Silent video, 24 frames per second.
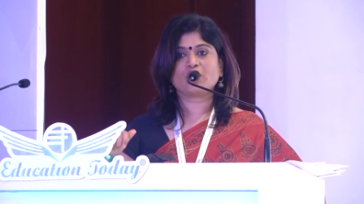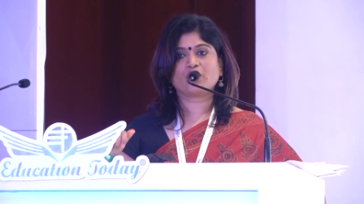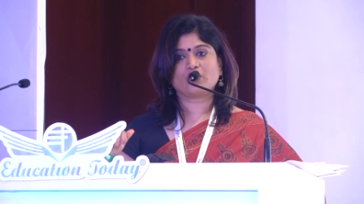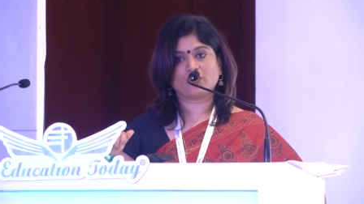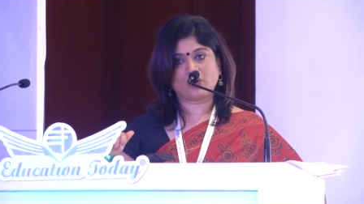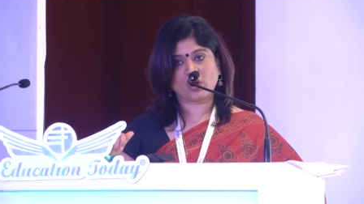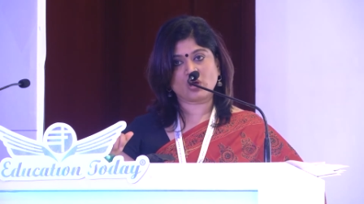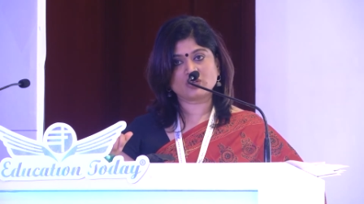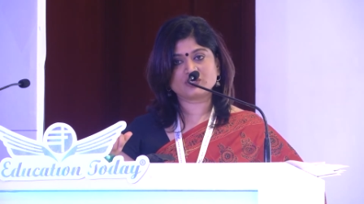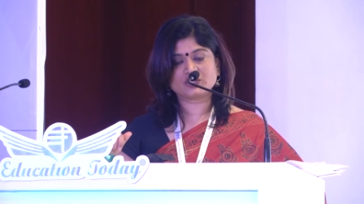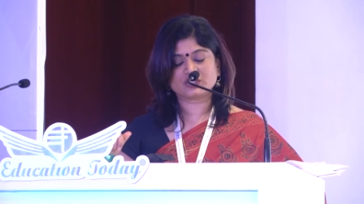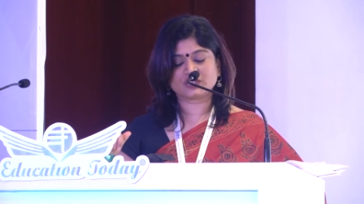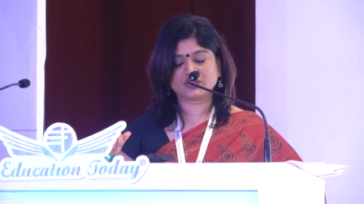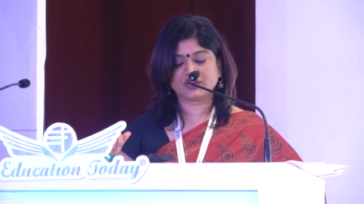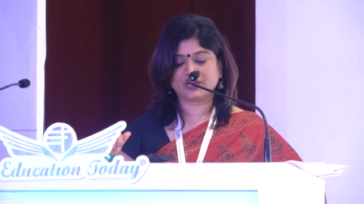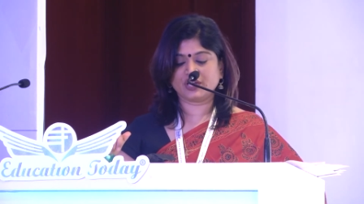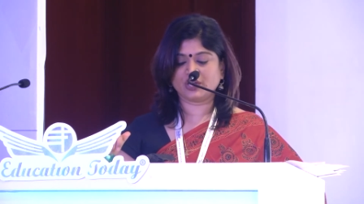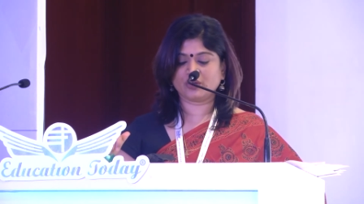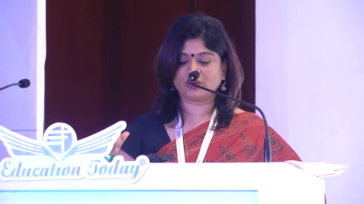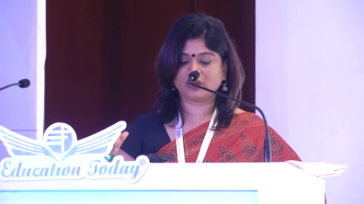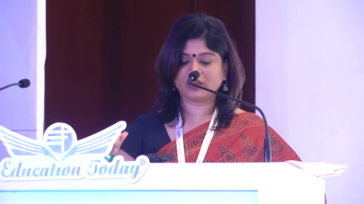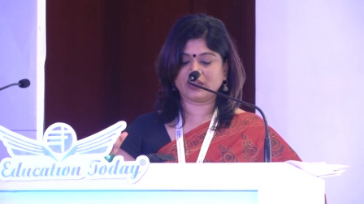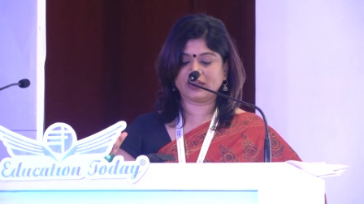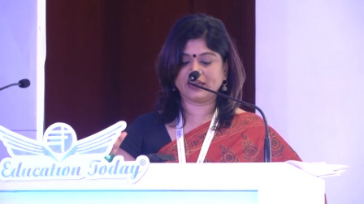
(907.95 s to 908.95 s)

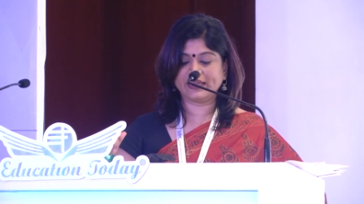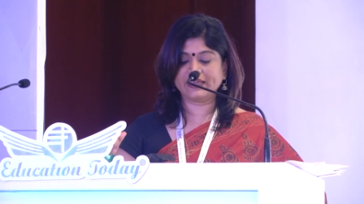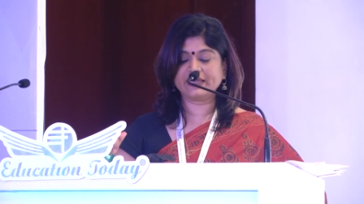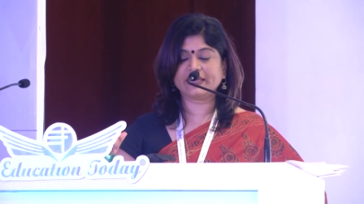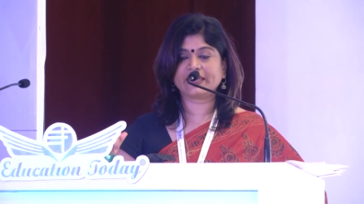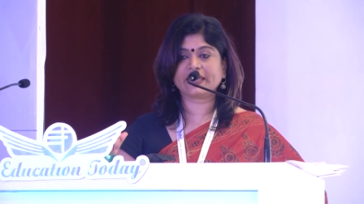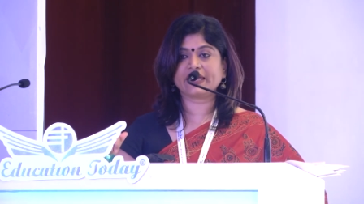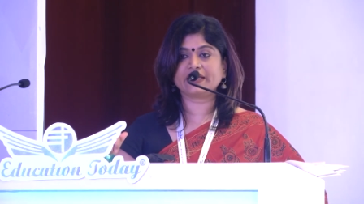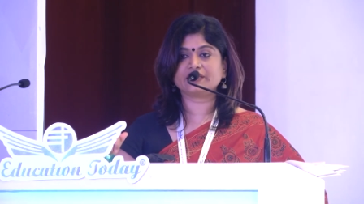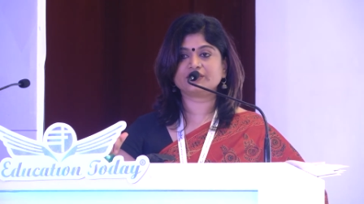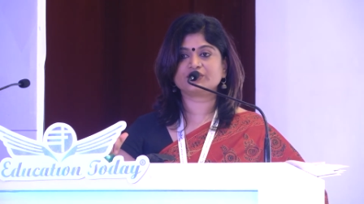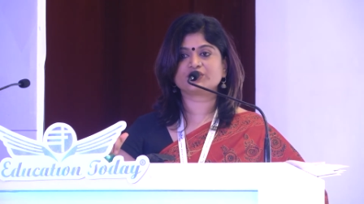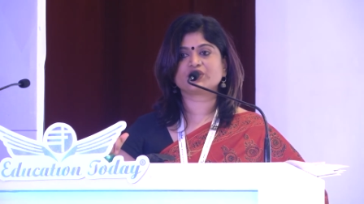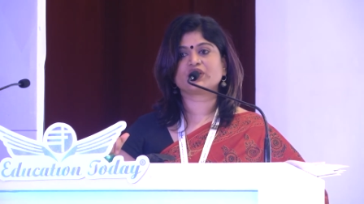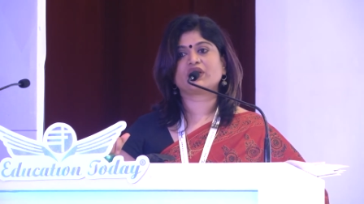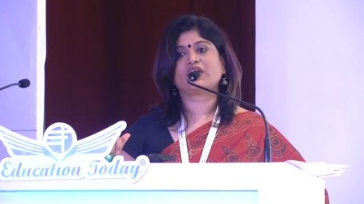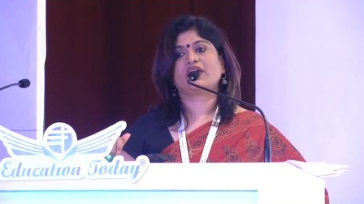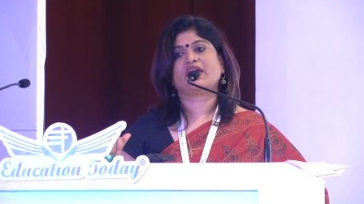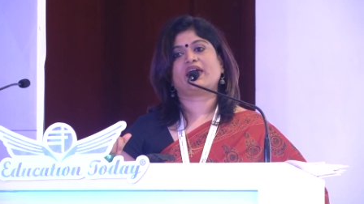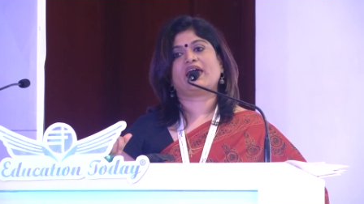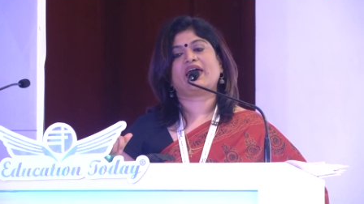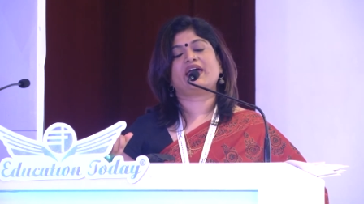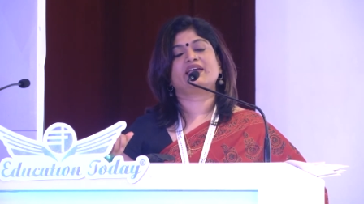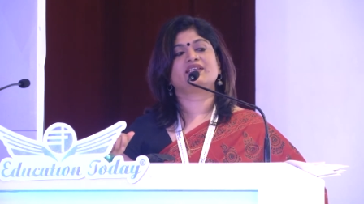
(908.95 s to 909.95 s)
cross-curricular linkage,
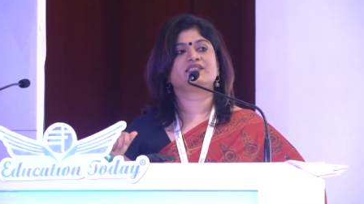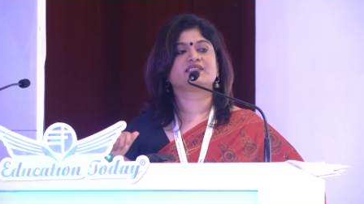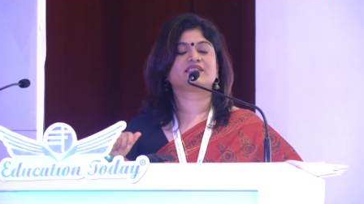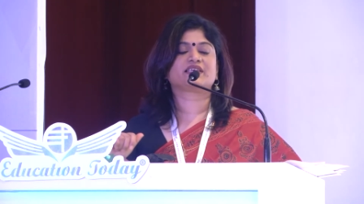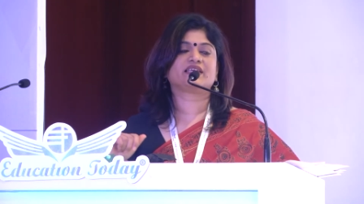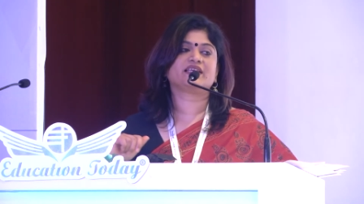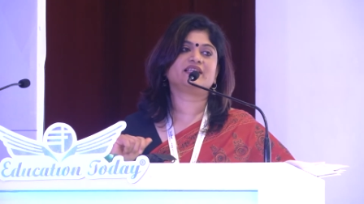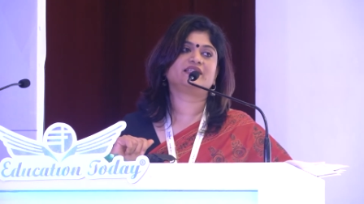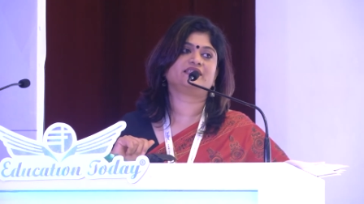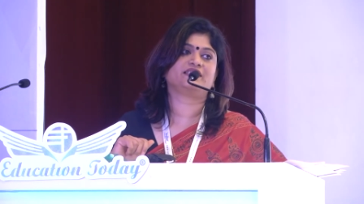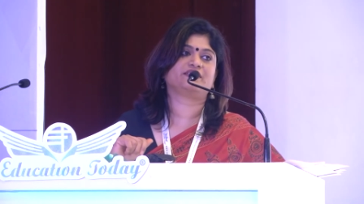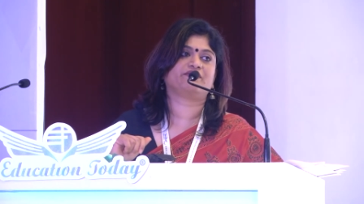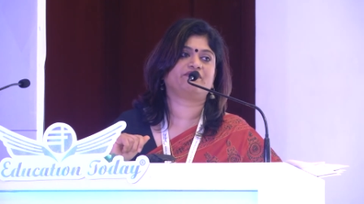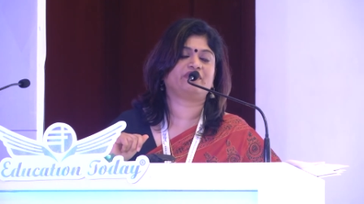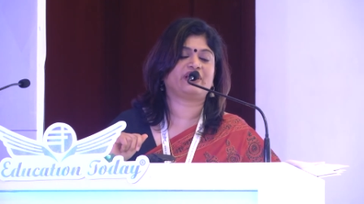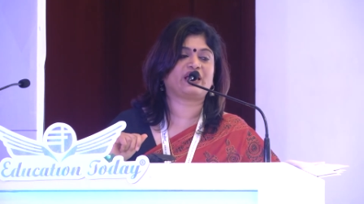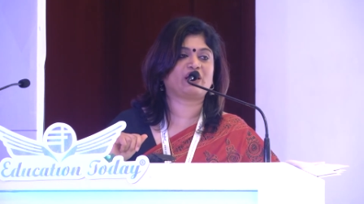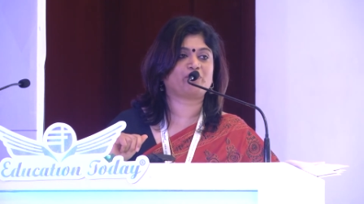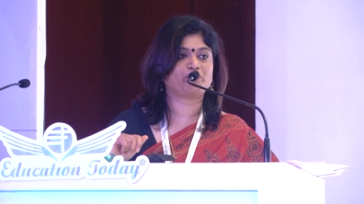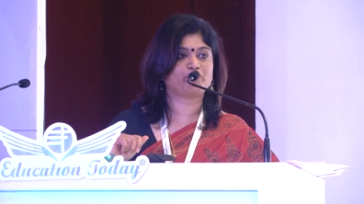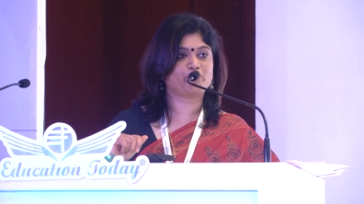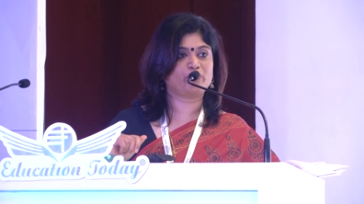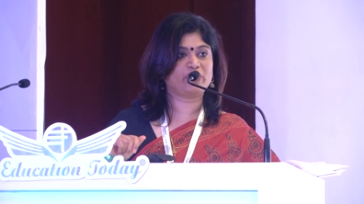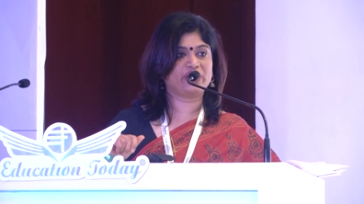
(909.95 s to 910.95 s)
and skill
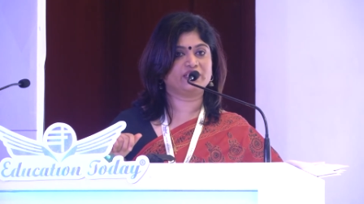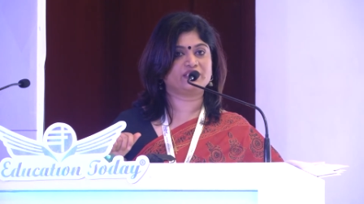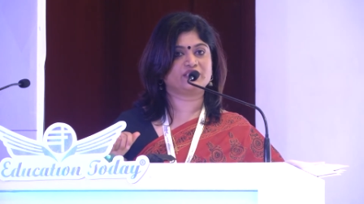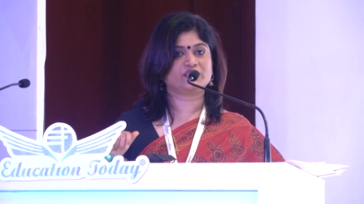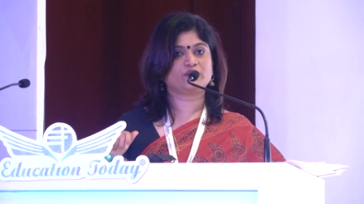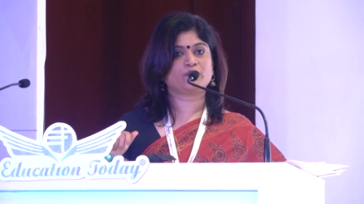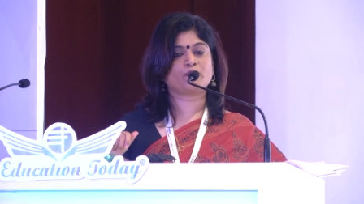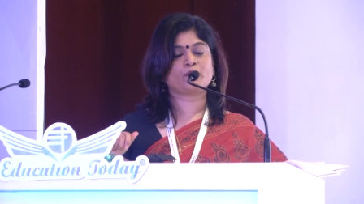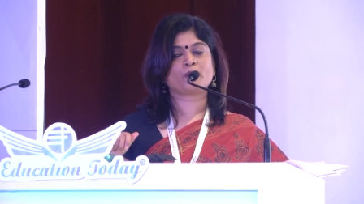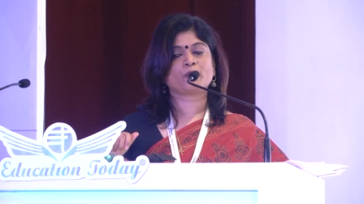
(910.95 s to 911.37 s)
development.